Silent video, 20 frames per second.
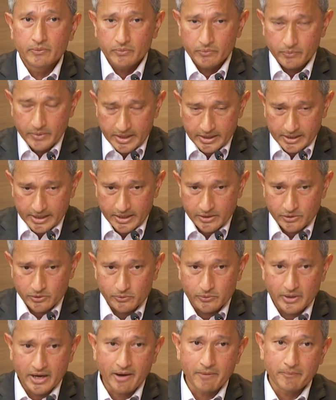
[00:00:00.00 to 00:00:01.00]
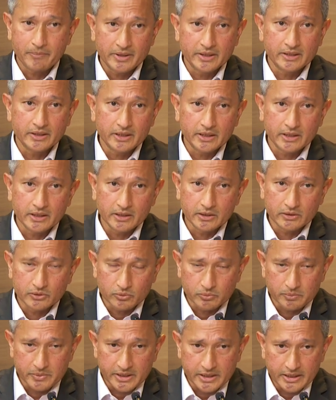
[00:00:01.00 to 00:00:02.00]
where that you happen
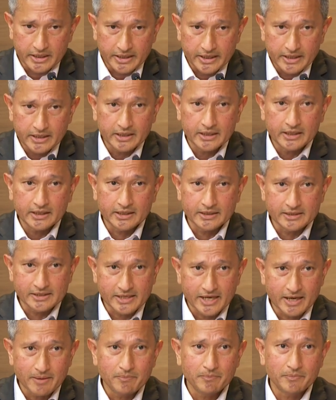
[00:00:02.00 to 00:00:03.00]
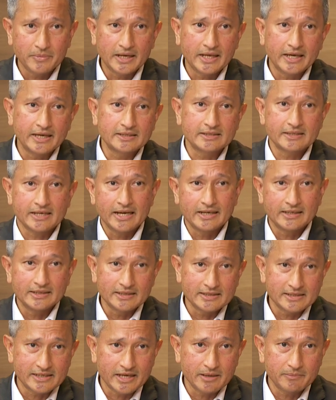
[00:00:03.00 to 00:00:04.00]
to be in the same place at
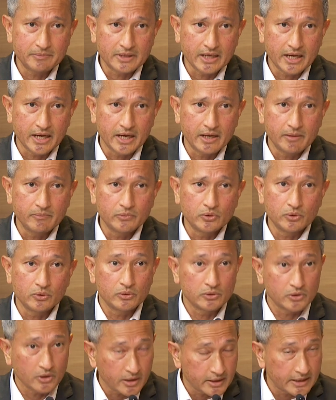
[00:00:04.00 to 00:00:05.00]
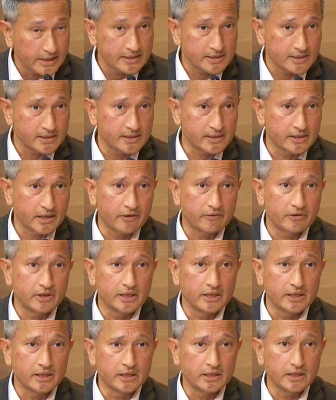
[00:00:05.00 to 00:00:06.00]
the same time, though not
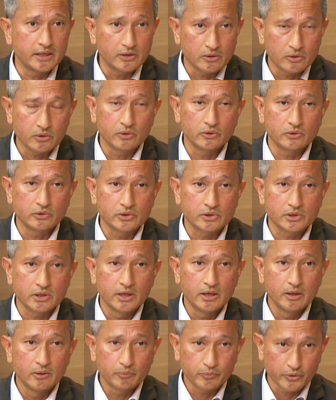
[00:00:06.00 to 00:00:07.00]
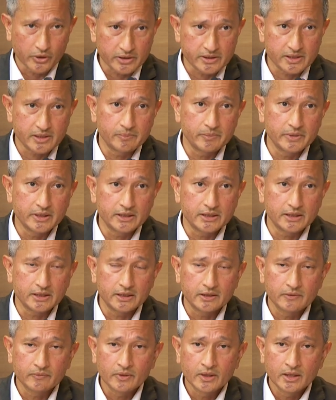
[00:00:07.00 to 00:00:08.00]
necessarily in close
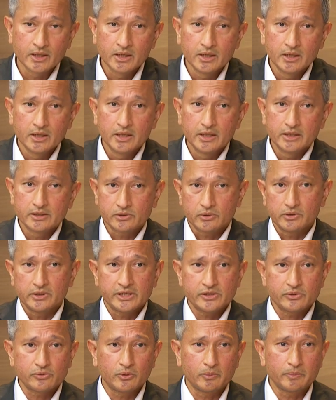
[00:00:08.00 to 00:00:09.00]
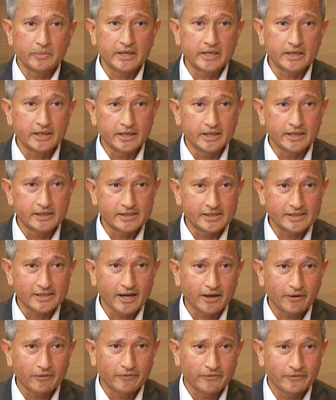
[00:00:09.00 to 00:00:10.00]
proximity. So this will be a
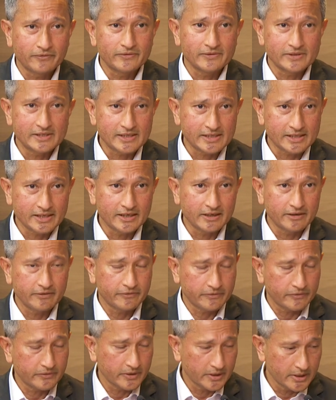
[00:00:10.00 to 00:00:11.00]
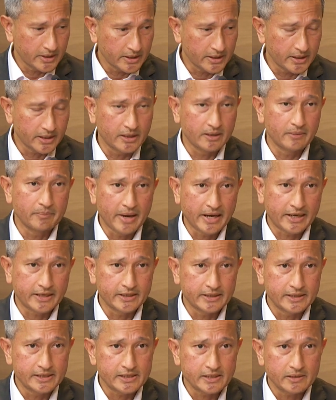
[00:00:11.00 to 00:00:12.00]
self-serve uh,
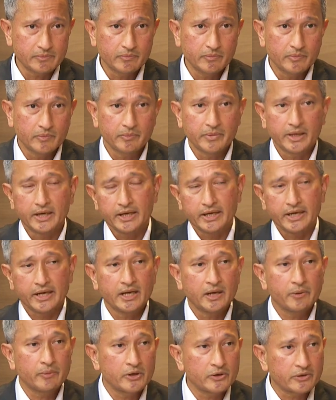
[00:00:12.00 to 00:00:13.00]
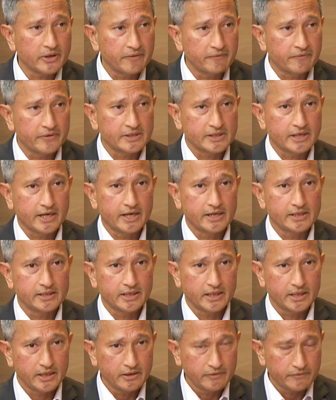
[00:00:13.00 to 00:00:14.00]
mechanism. But again, I want to emphasize
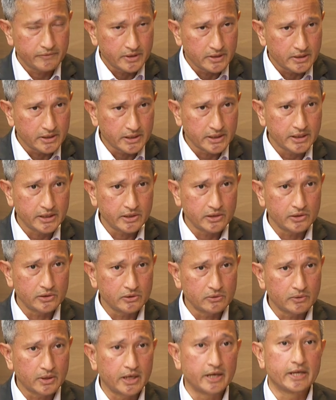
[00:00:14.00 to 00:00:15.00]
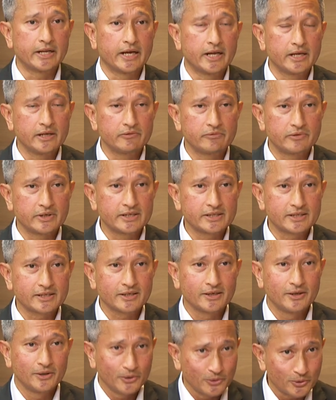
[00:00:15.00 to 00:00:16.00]
that if indeed you are at any
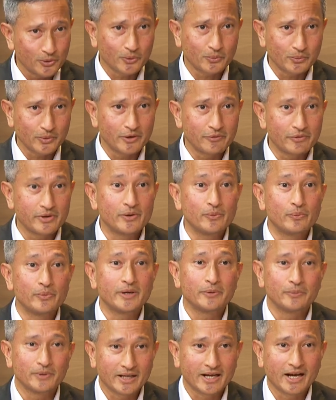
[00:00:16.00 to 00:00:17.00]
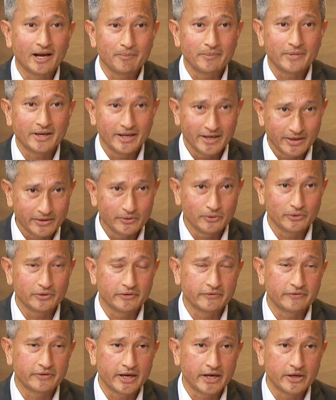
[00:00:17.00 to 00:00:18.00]
risk, don't worry, we will come and
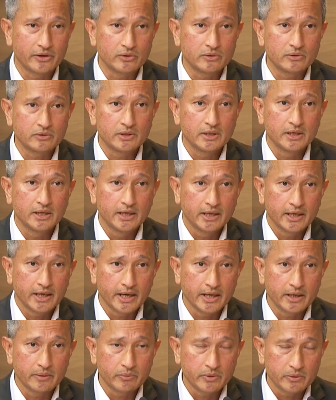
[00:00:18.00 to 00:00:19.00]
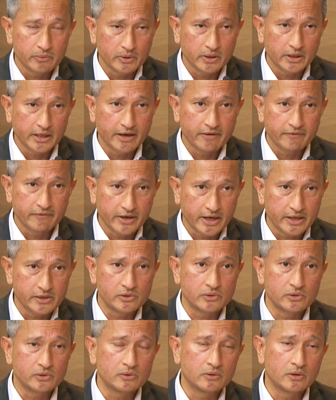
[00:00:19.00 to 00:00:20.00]
notify you and we will
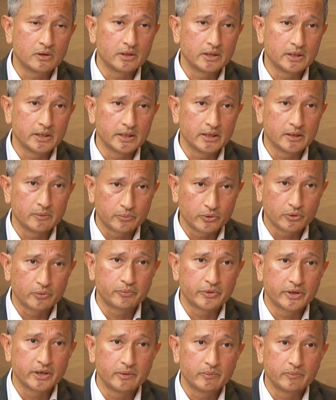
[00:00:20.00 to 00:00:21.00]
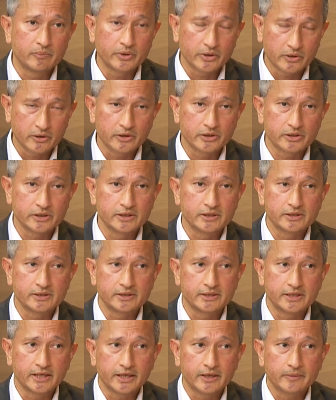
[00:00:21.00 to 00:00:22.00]
advise you on the appropriate precautions
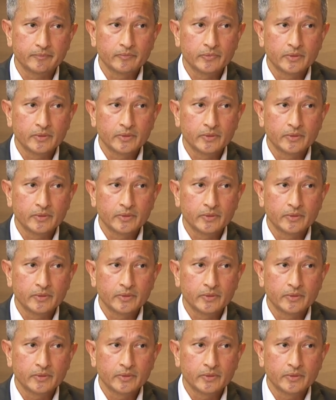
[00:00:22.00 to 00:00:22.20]
to take.